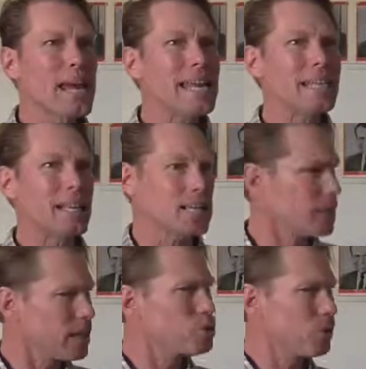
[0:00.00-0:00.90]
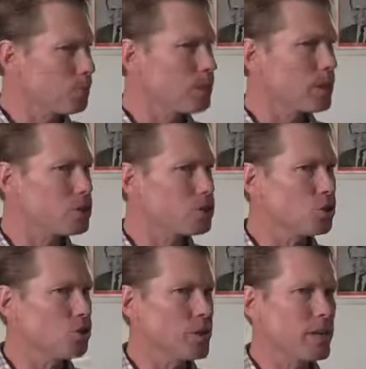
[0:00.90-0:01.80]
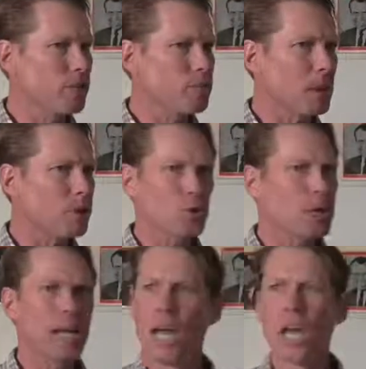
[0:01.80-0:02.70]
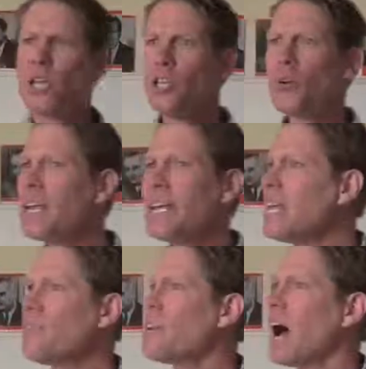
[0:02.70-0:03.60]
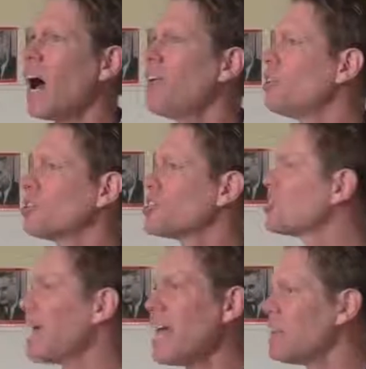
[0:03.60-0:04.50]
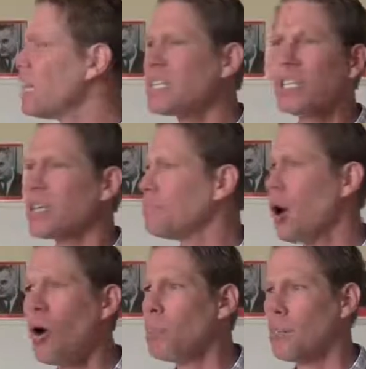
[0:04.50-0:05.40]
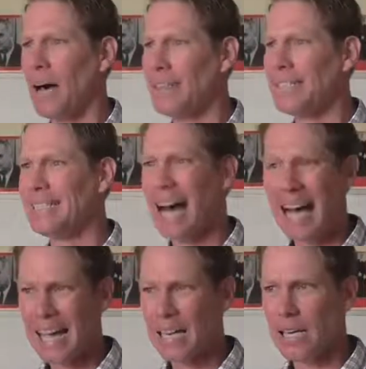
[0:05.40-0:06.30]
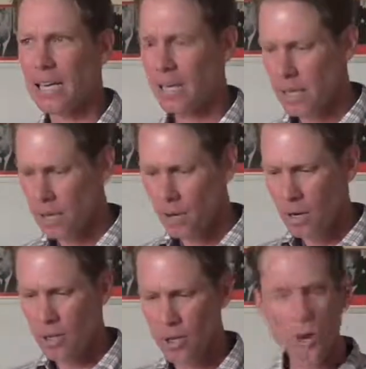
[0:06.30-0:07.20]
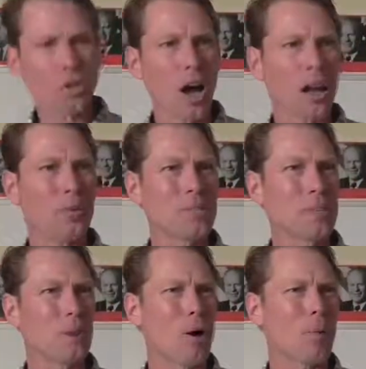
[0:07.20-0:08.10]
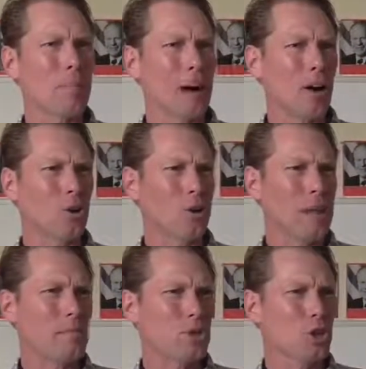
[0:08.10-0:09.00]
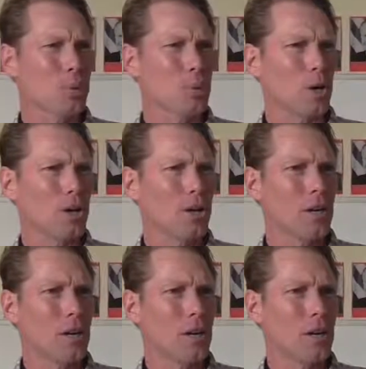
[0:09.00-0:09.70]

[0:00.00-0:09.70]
reading this, unless you're a pretty astute reader of poetry, you didn't even understand this is a poem about dying. You thought it was a poem about grape sherbet